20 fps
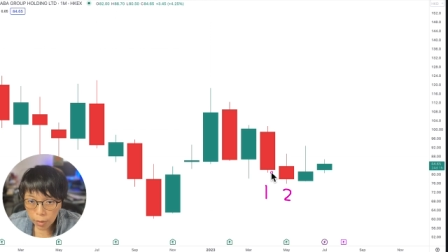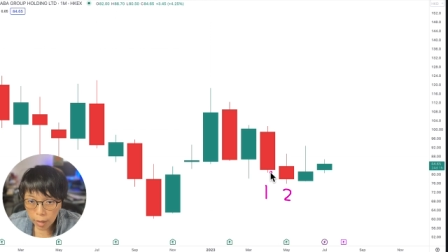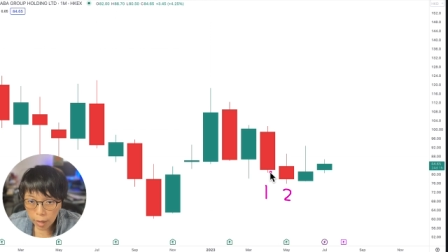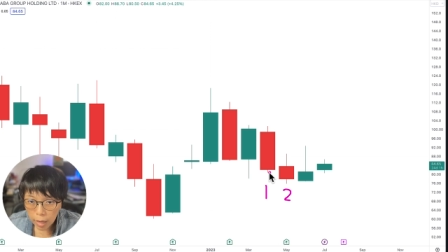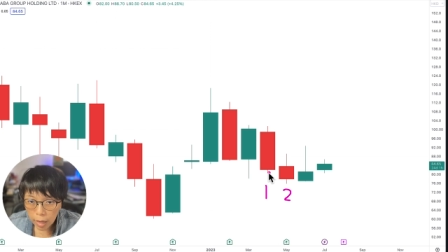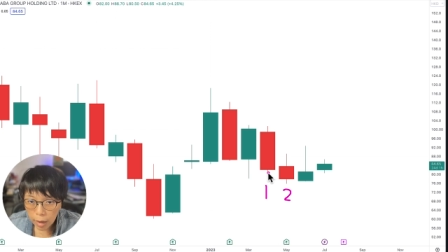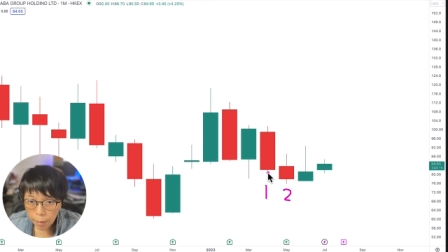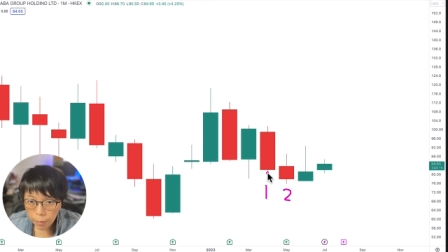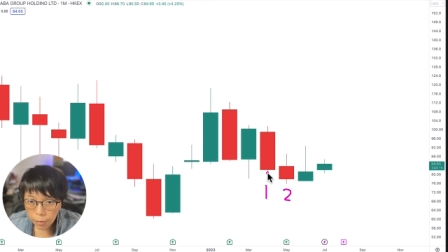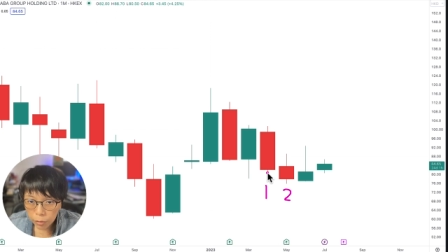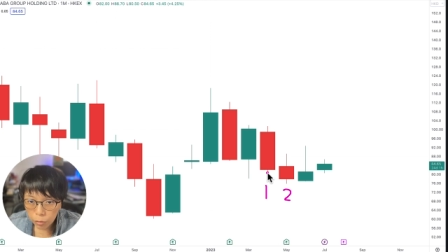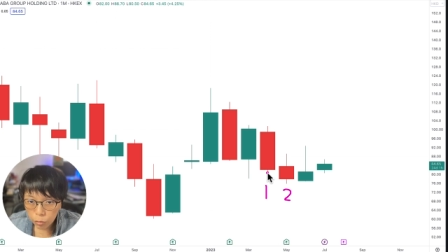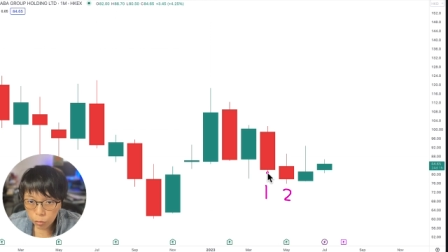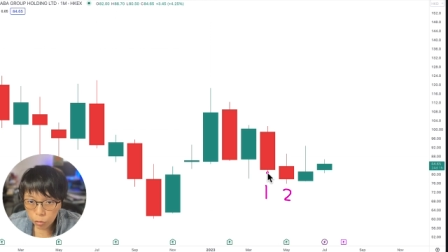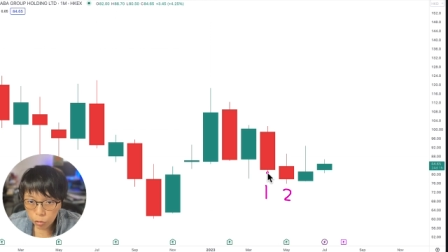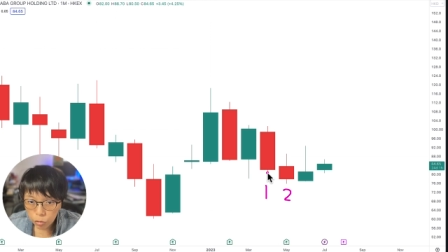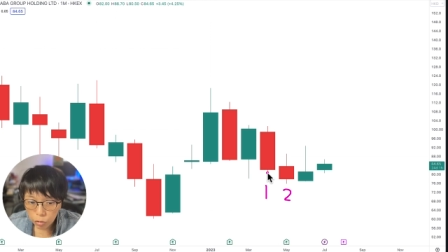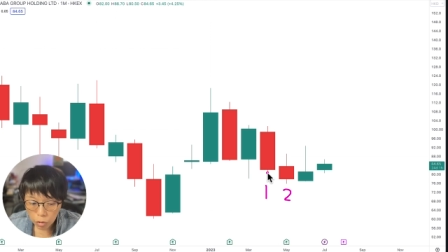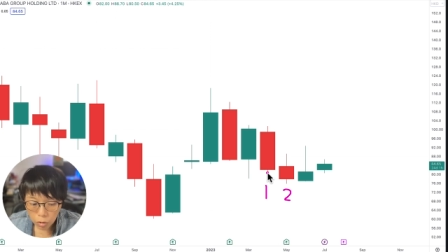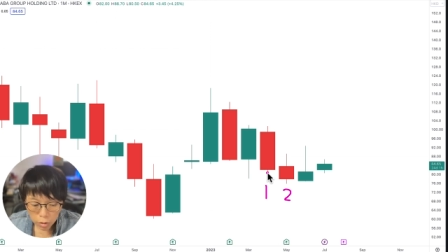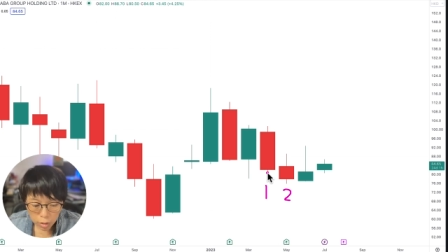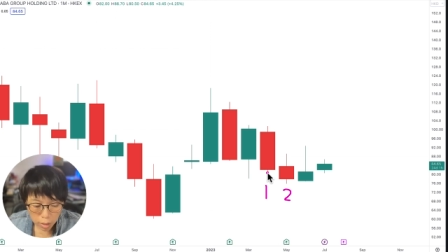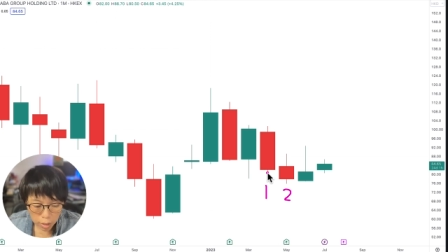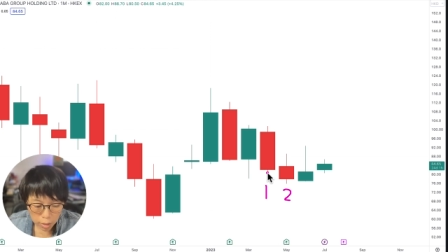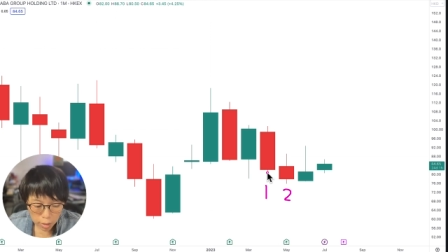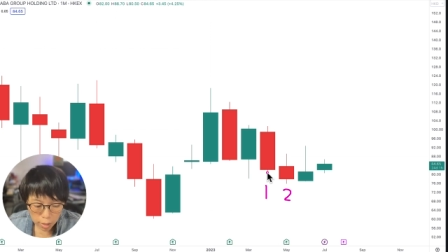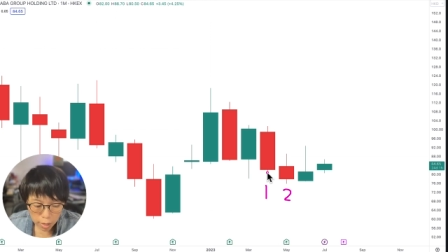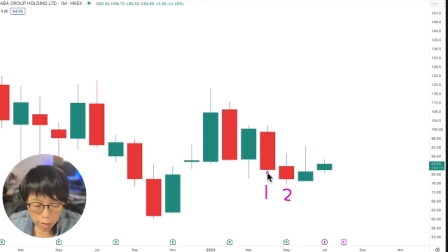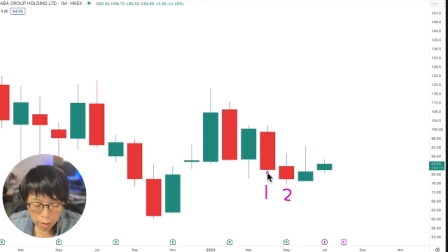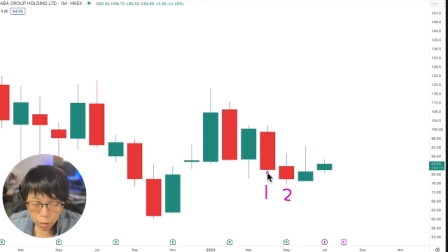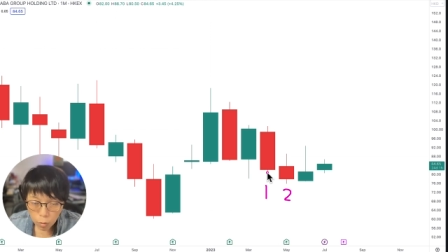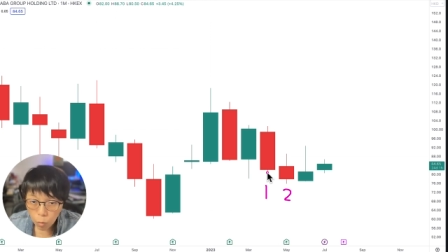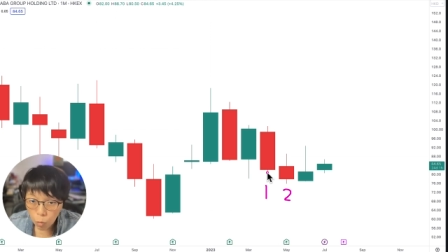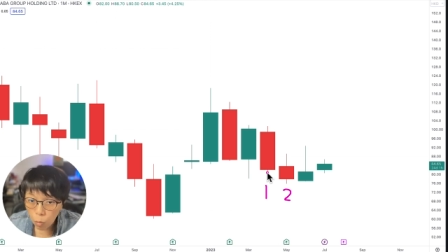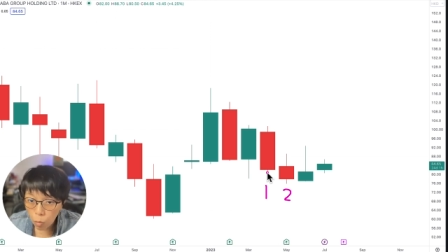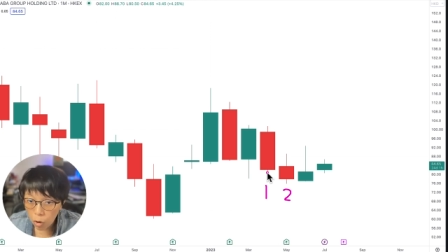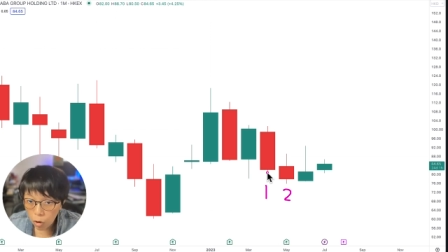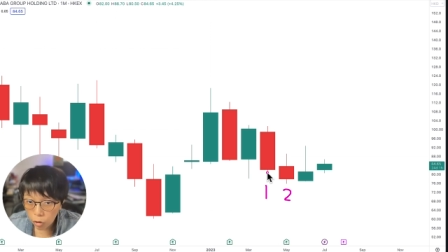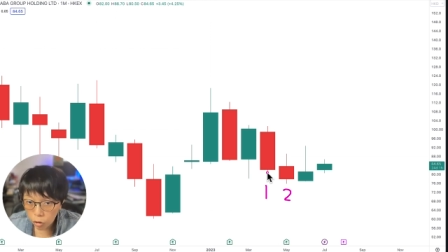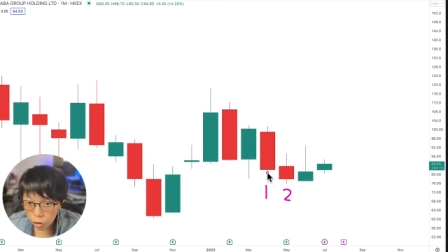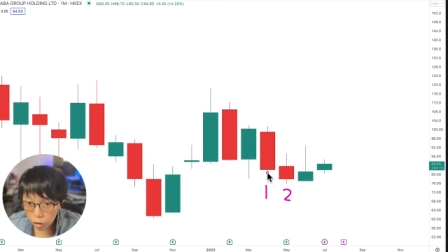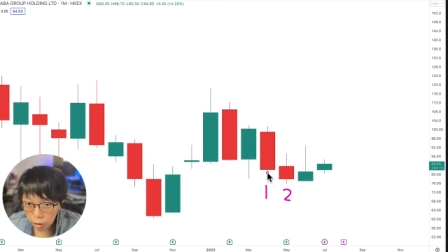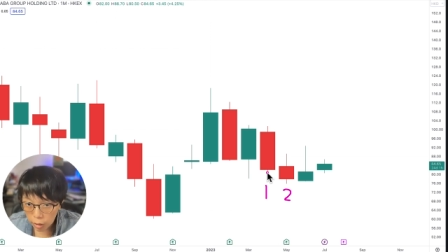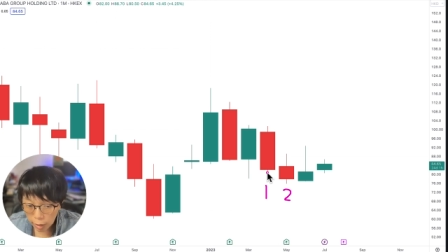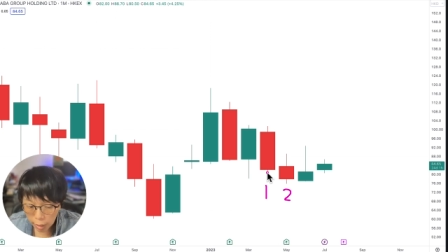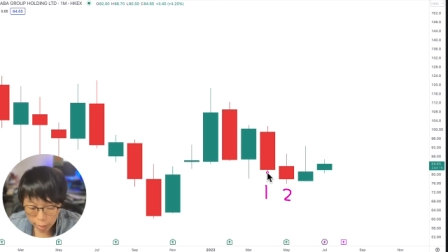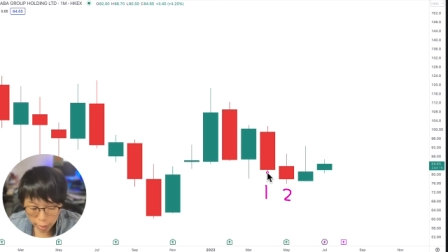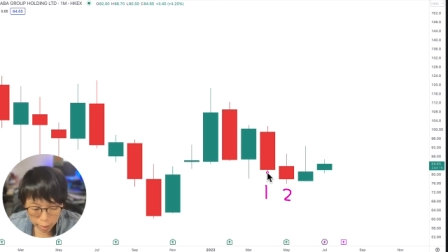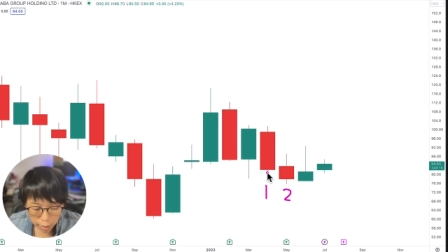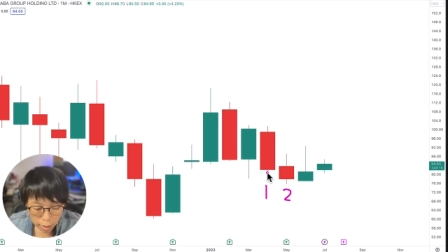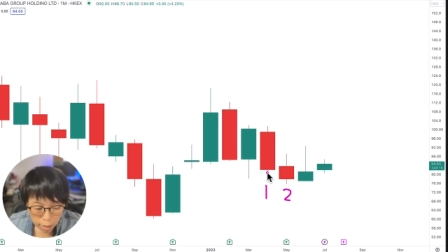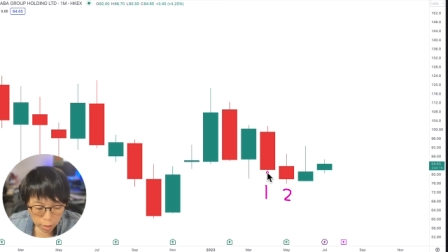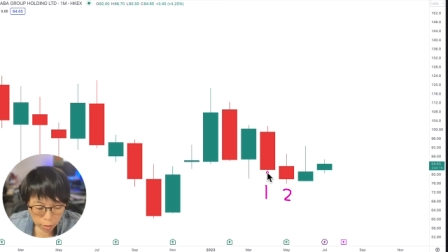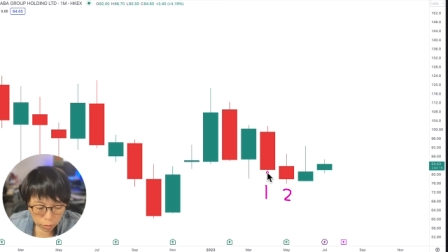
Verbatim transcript: are able to draw in a wash line.